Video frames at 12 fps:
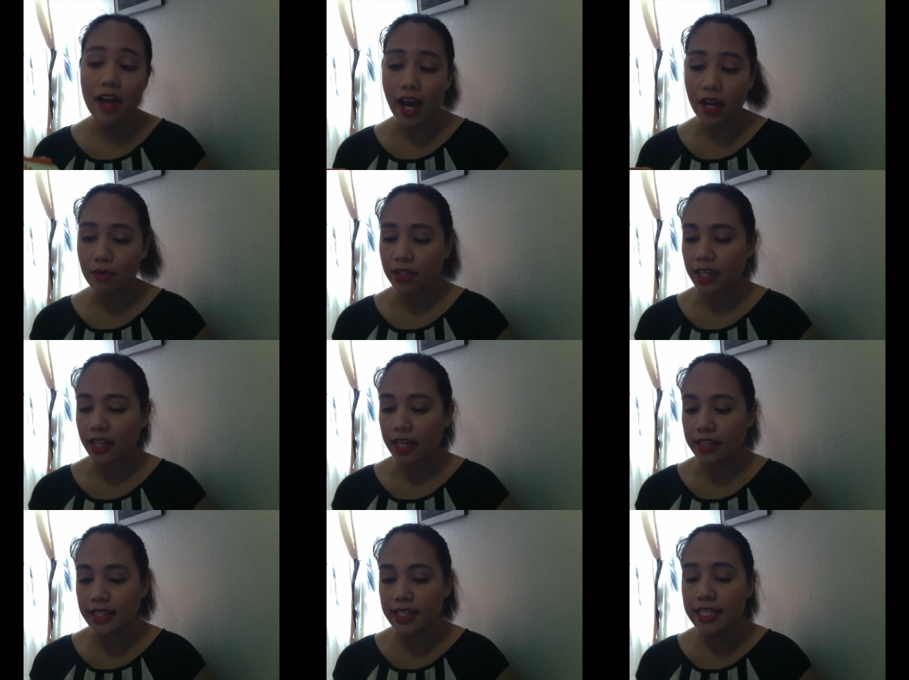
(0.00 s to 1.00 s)
I really
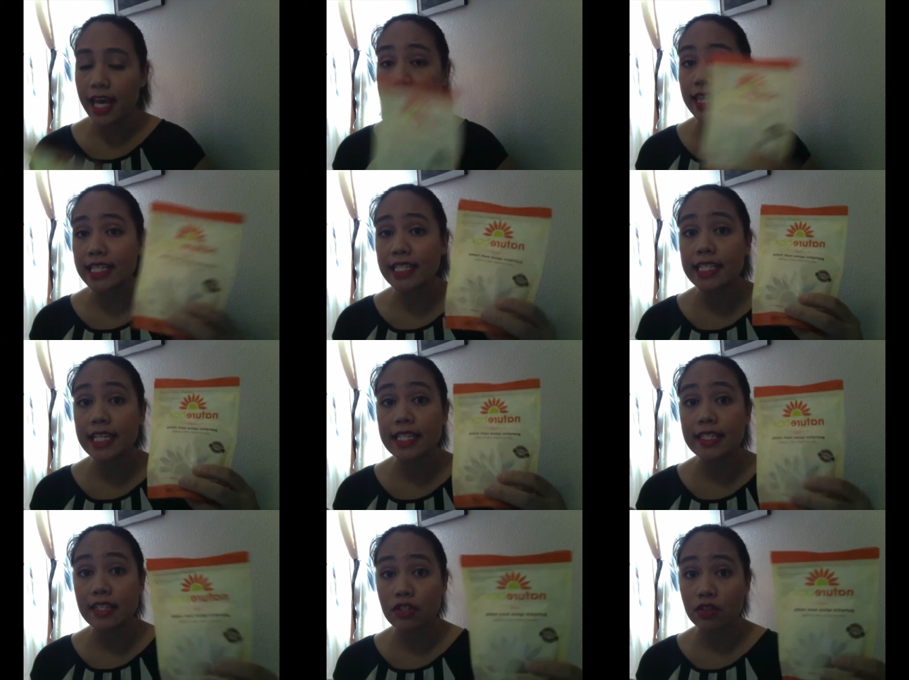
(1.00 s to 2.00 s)
like this, and this is a
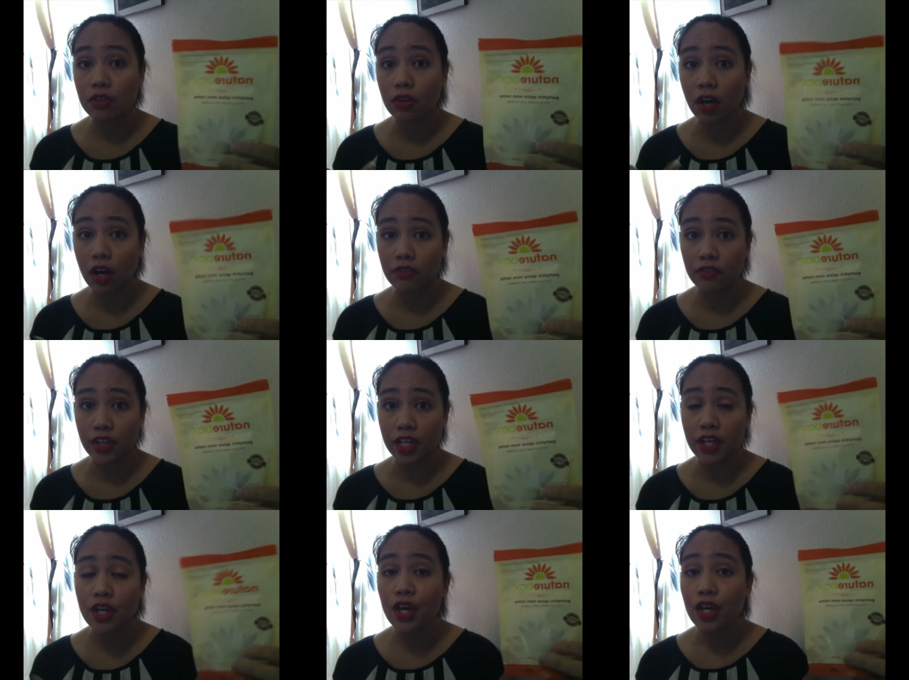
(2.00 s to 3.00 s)
seasonal
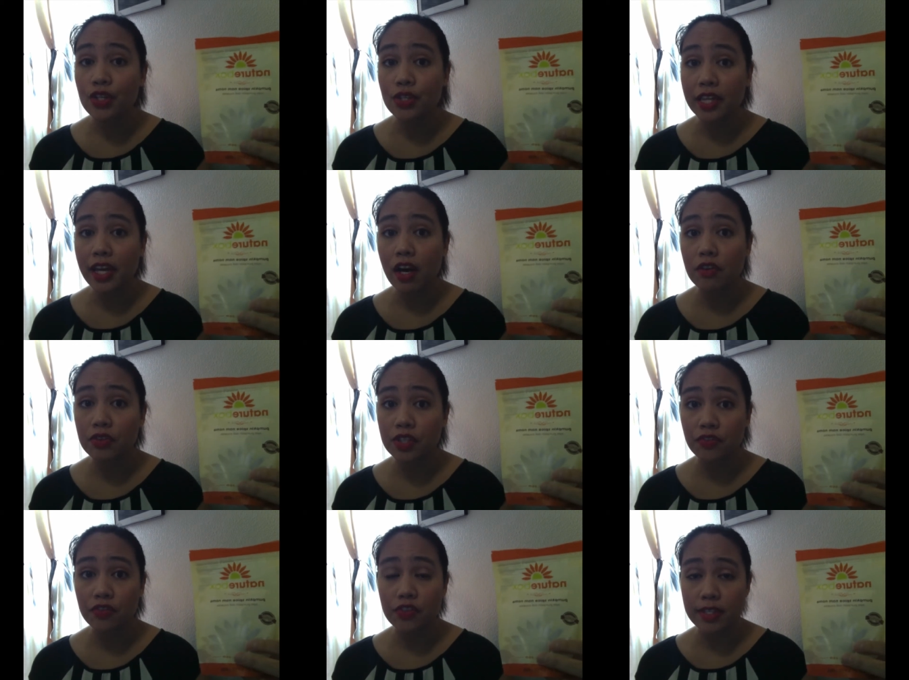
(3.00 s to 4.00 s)
offering. So they offered
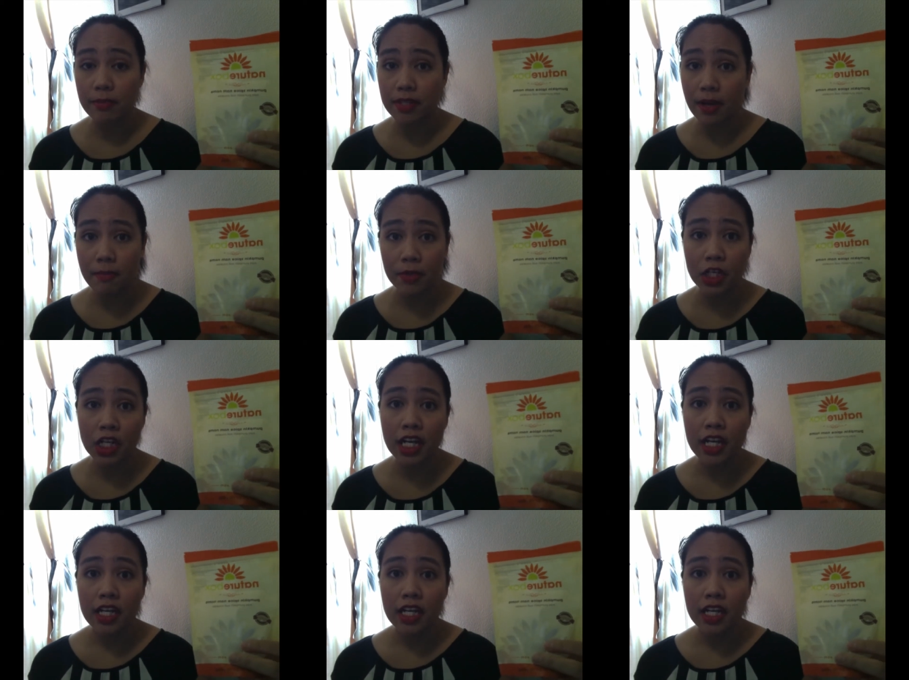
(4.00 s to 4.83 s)
it for September,